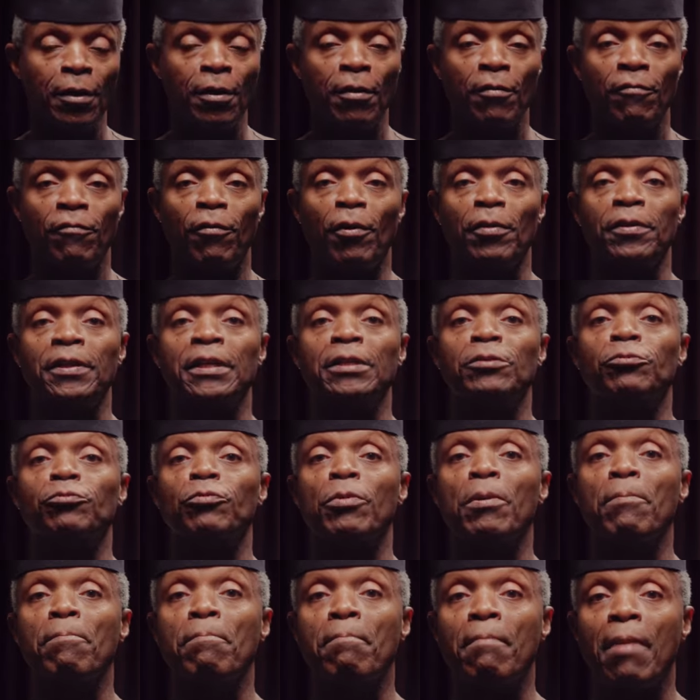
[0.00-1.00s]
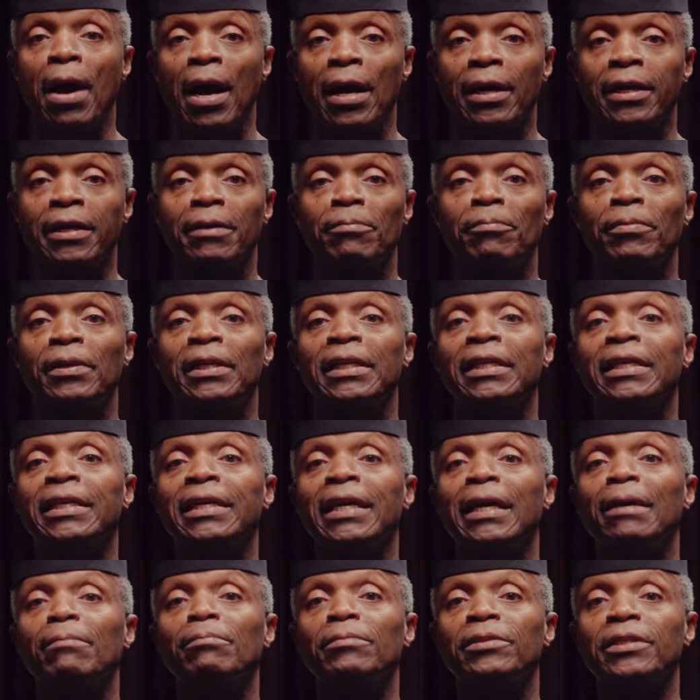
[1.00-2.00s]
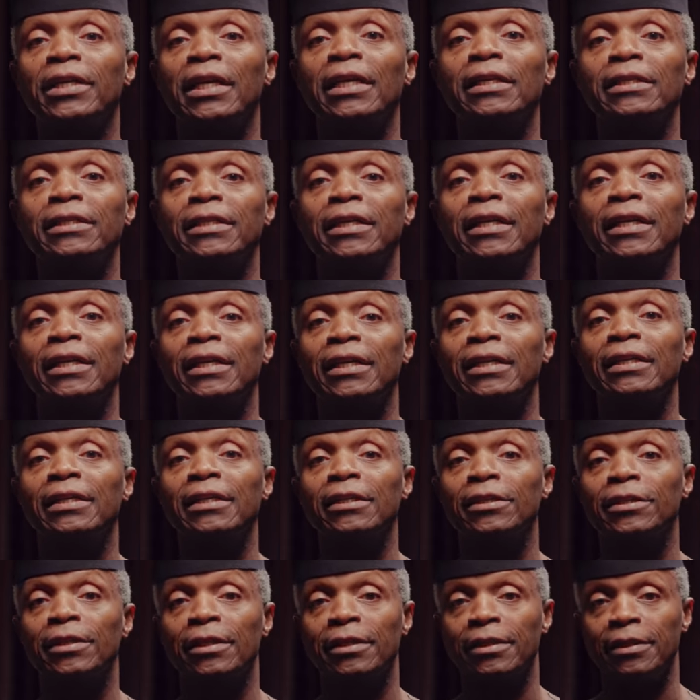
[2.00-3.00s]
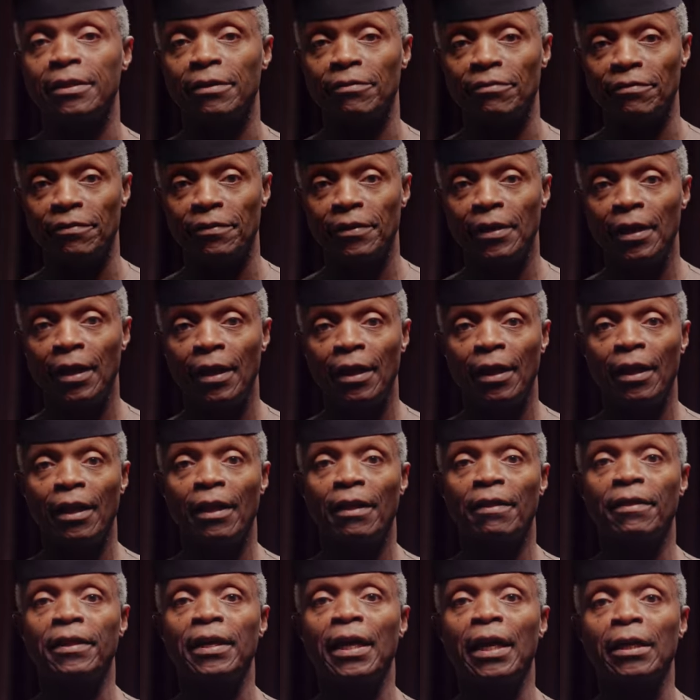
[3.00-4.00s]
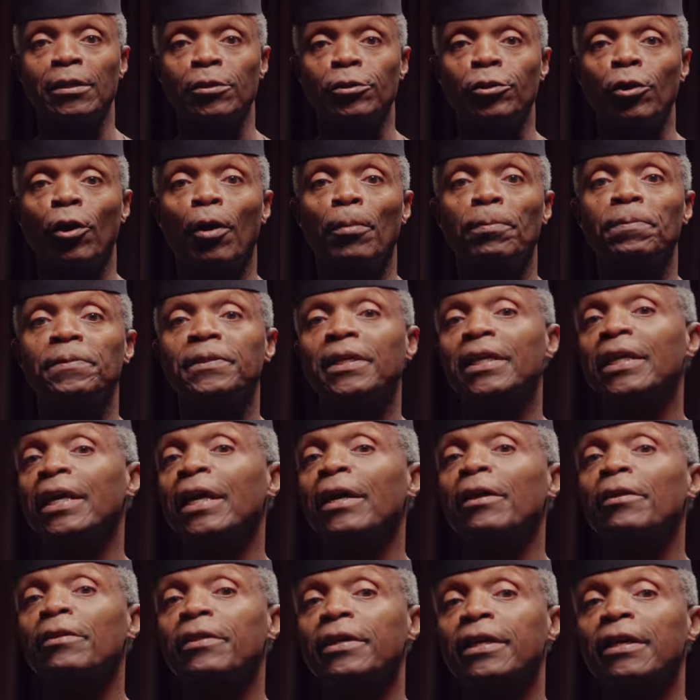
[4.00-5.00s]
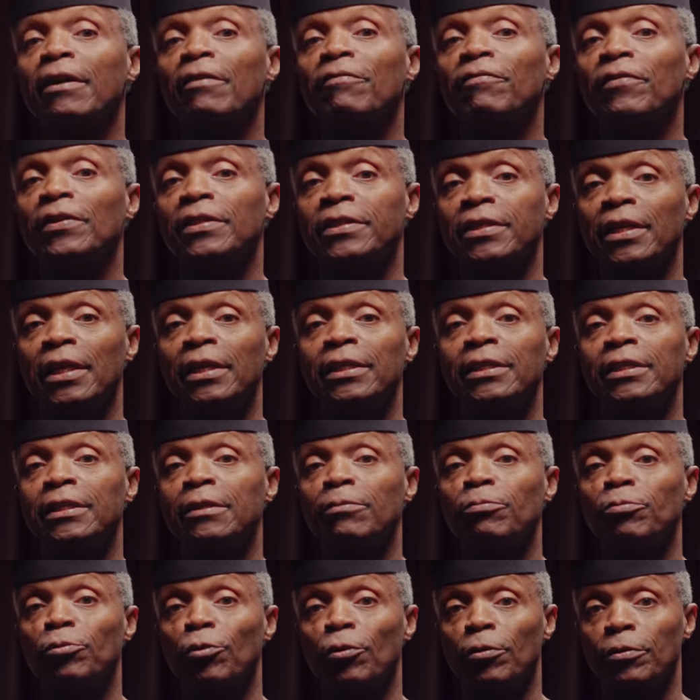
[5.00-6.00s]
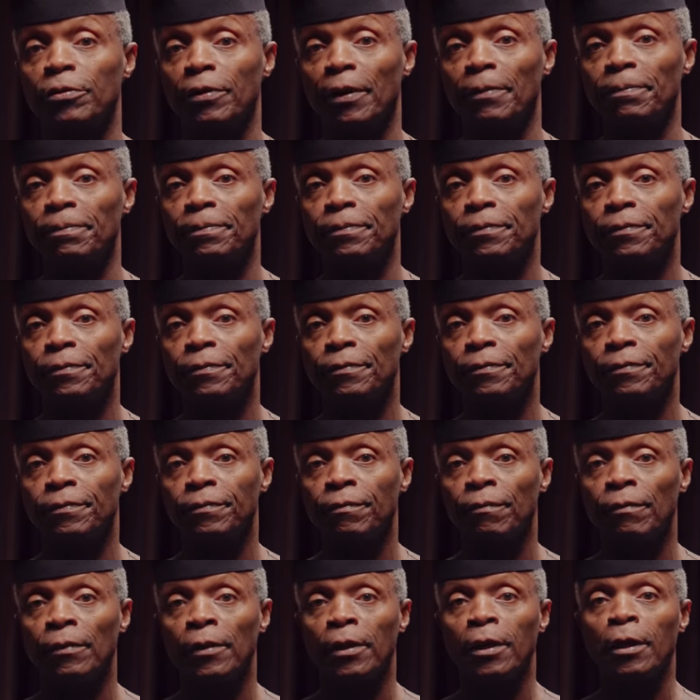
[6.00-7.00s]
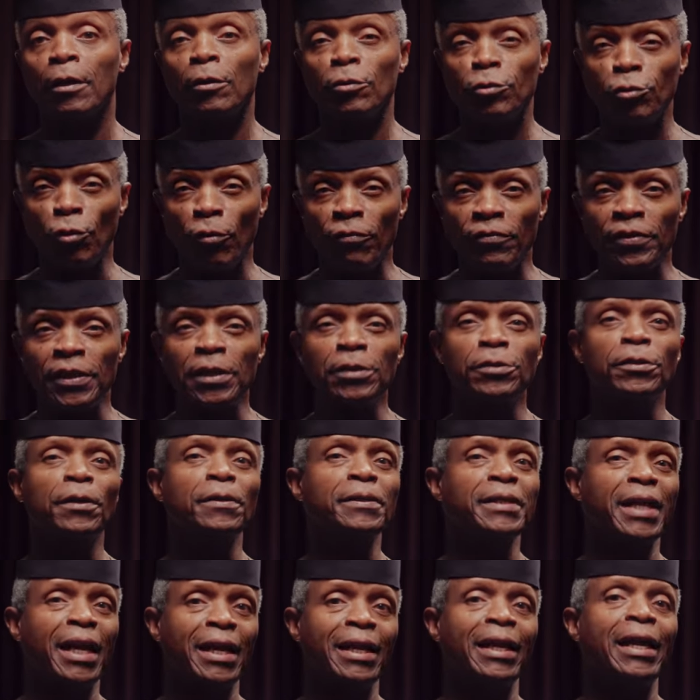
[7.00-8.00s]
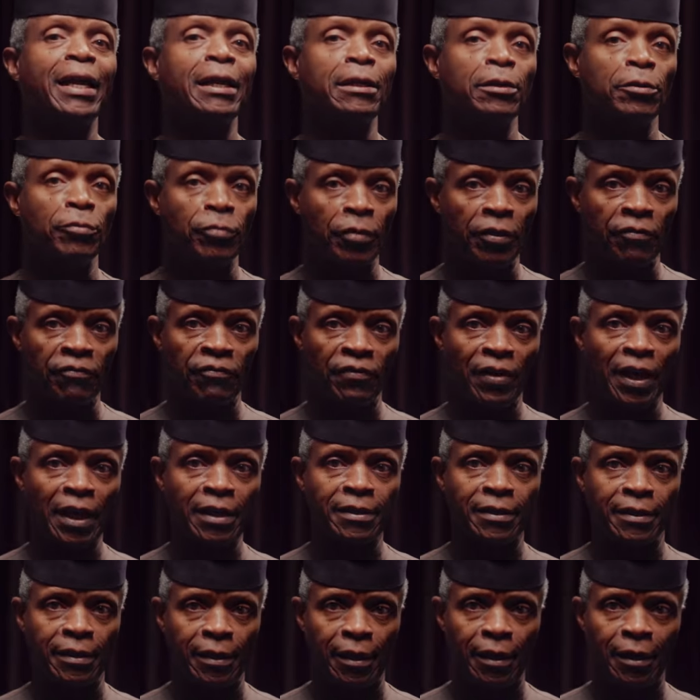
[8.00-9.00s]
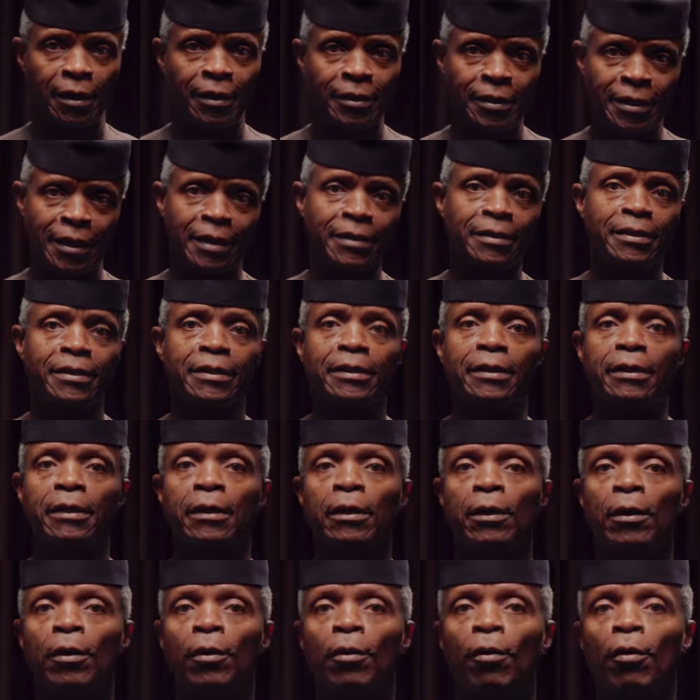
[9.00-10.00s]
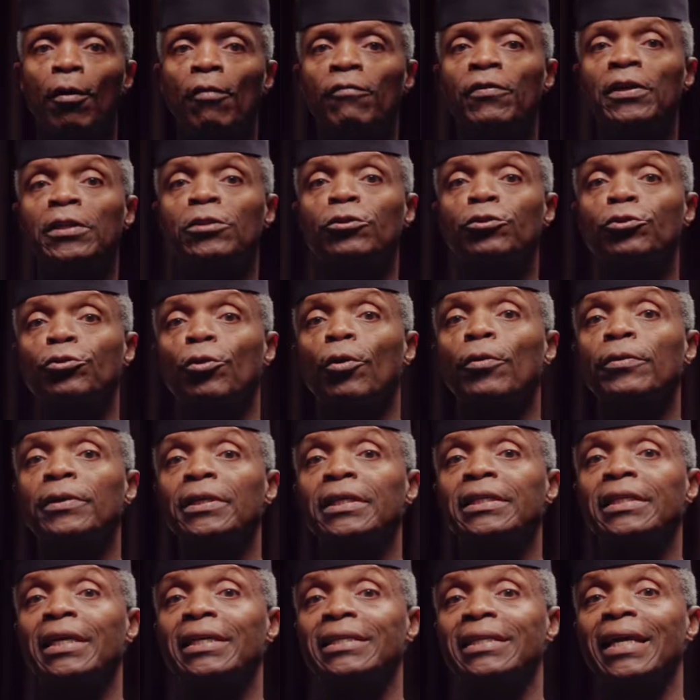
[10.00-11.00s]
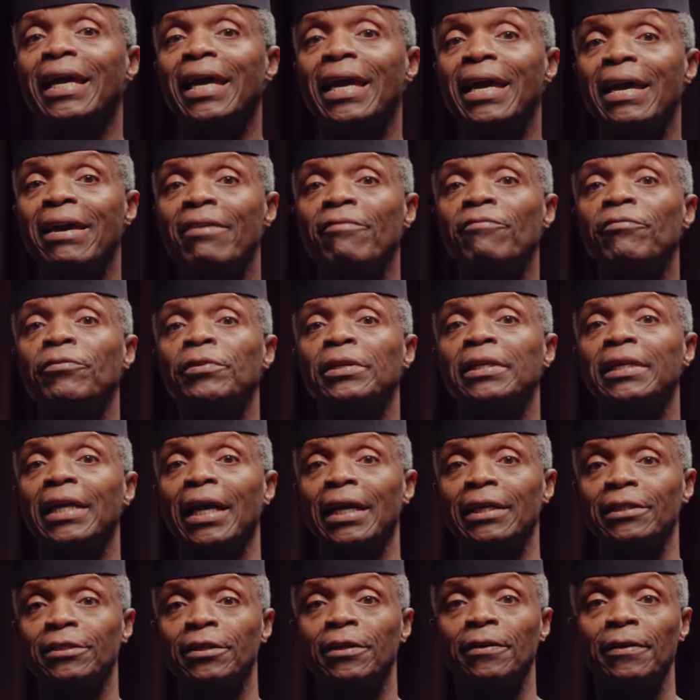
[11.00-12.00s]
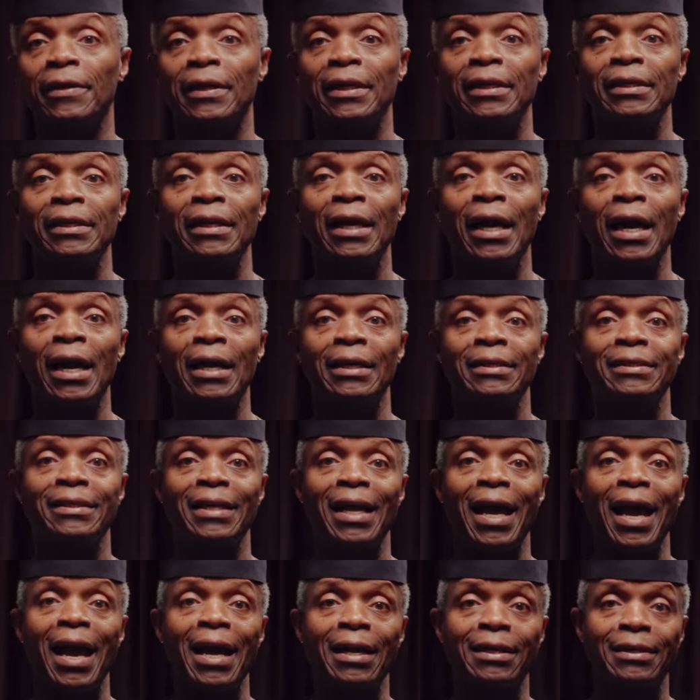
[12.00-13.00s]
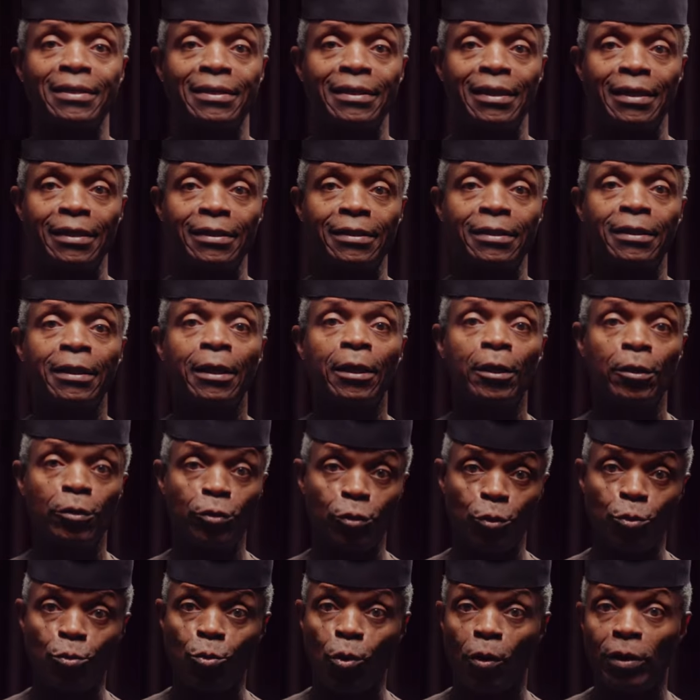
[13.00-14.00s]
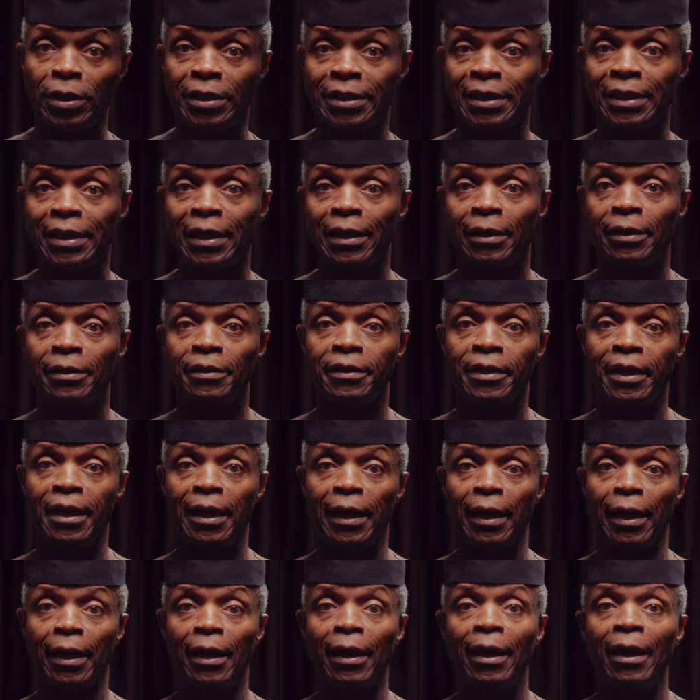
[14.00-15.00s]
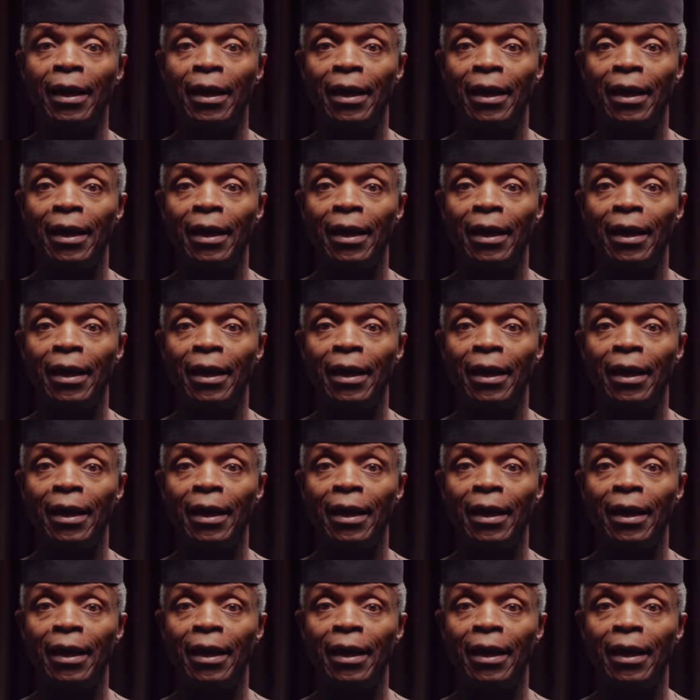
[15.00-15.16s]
for this remarkably game-changing initiative, the Adopt a Healthcare Facility Program. Your vision clearly reflects the urgency of ensuring that every Nigerian has access to quality healthcare